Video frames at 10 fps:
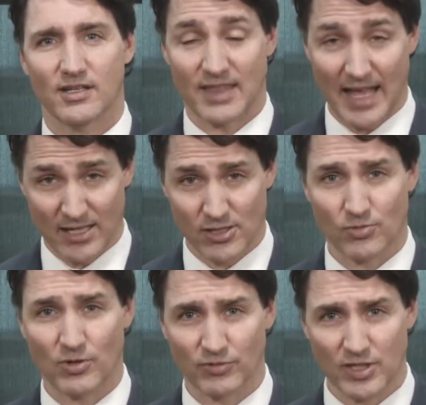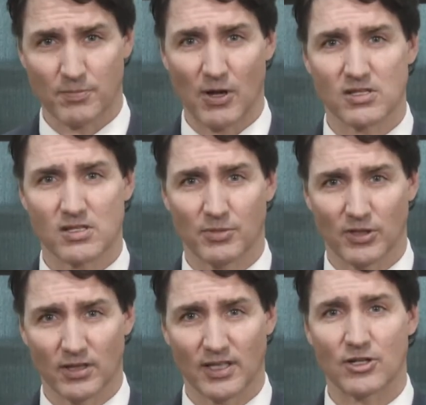That's what
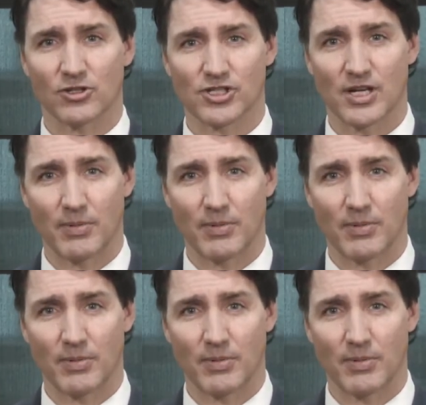responsible leadership